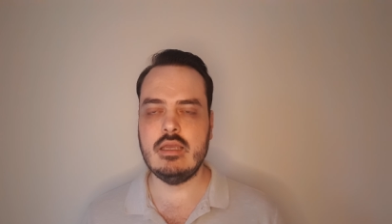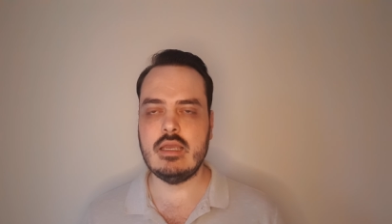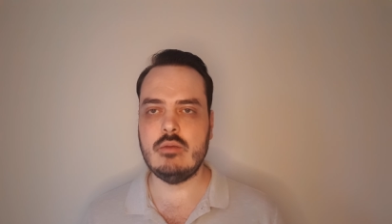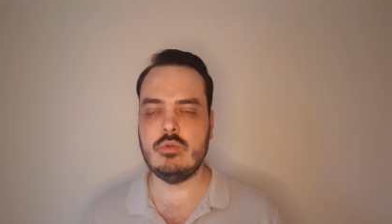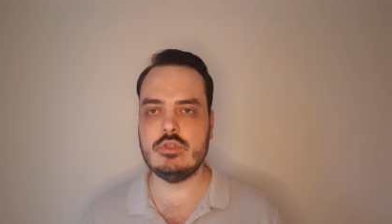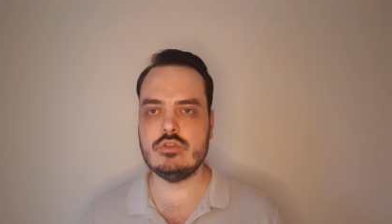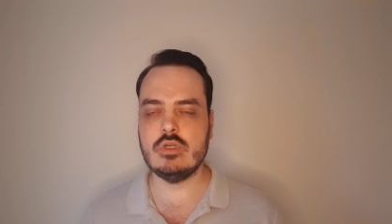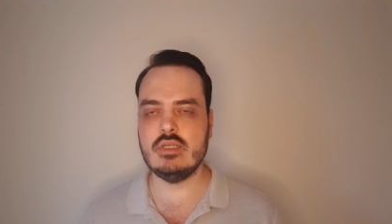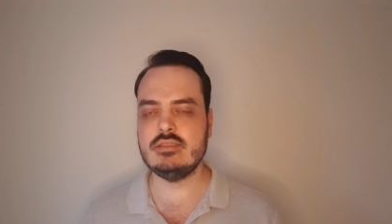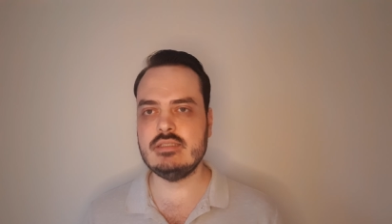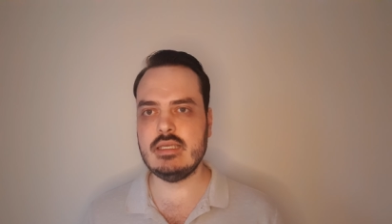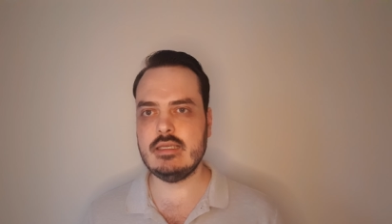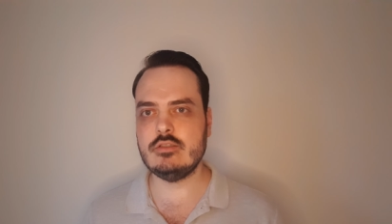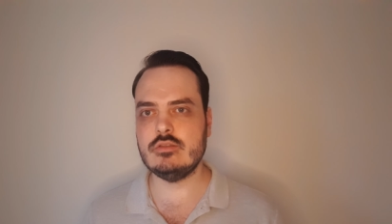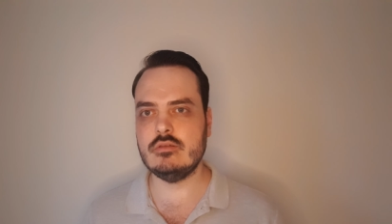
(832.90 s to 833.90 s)
and with
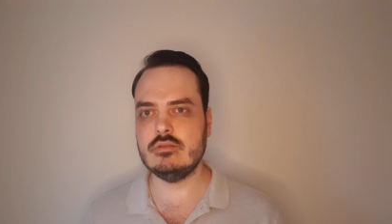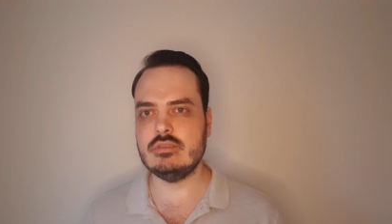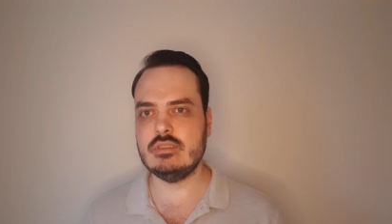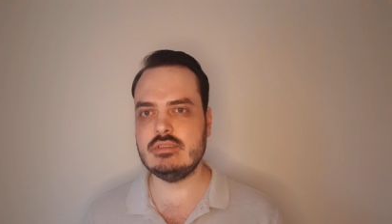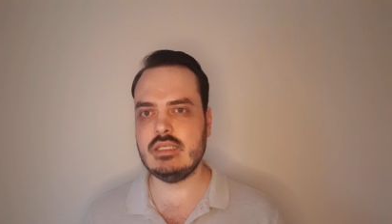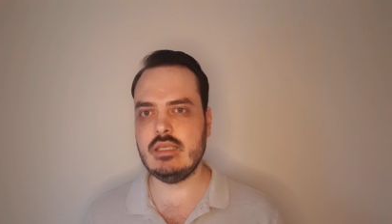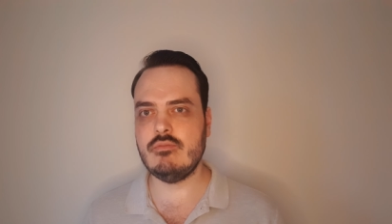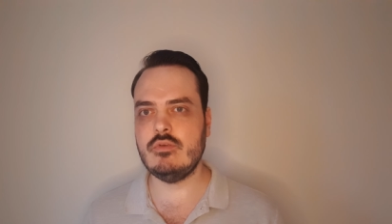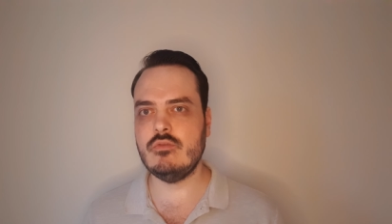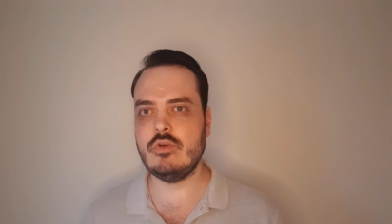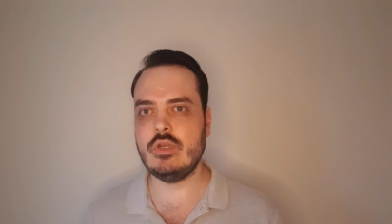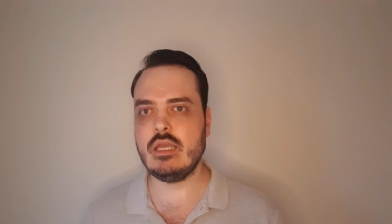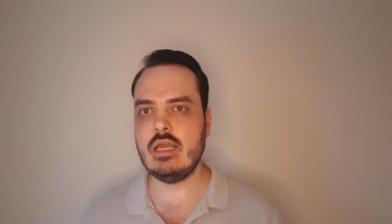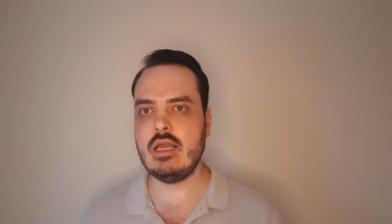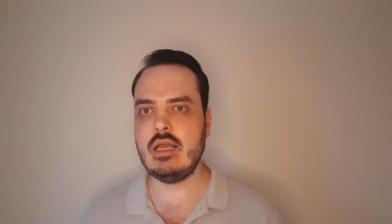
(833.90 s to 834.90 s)
transsexuals, it's even
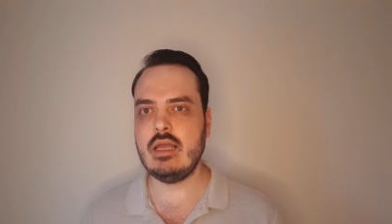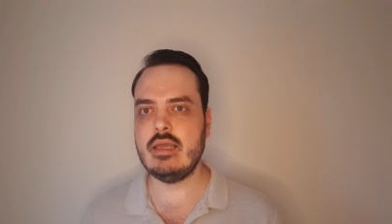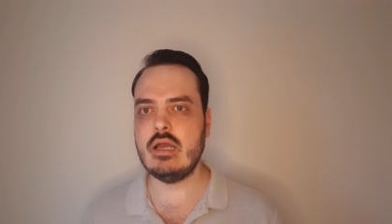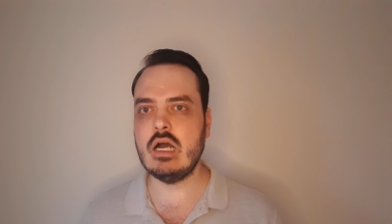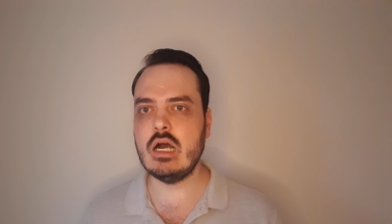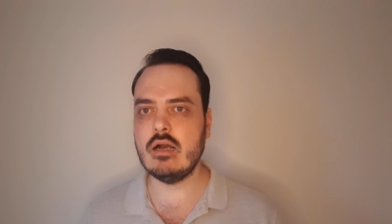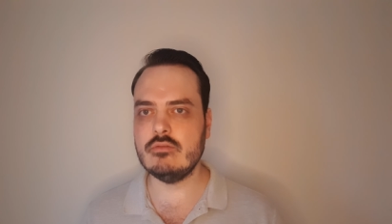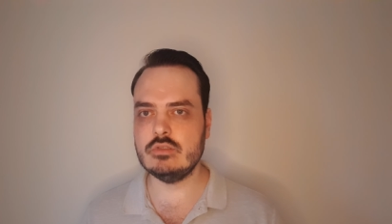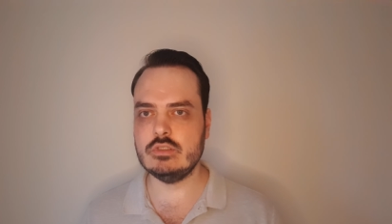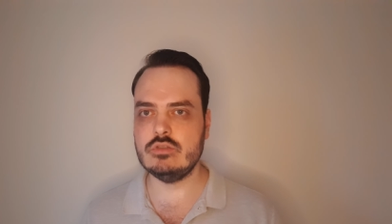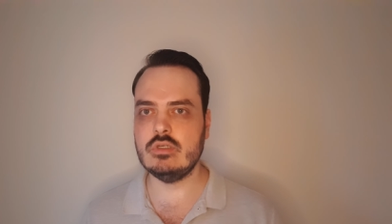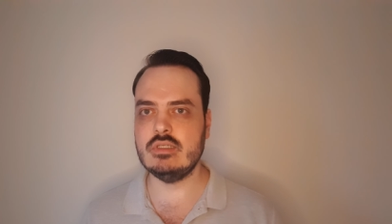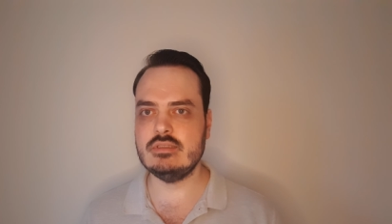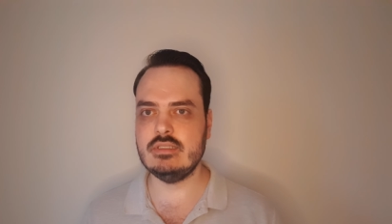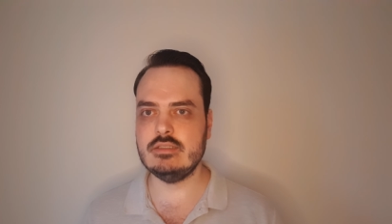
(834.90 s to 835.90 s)
very high after
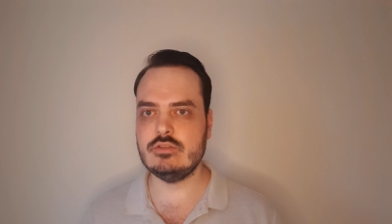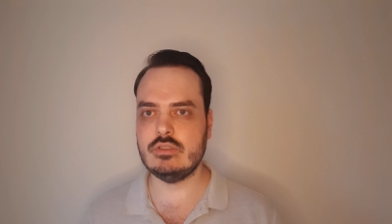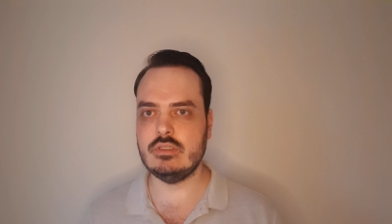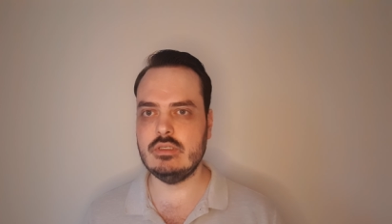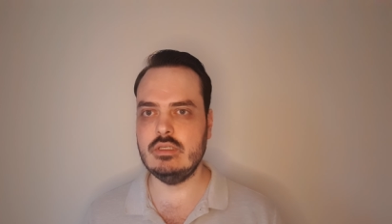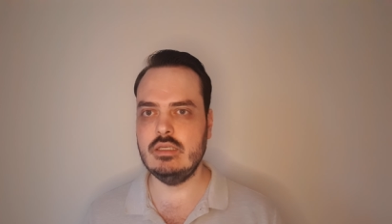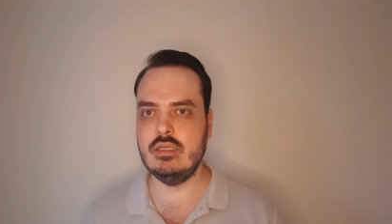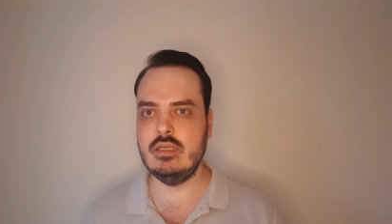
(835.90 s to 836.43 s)
transition,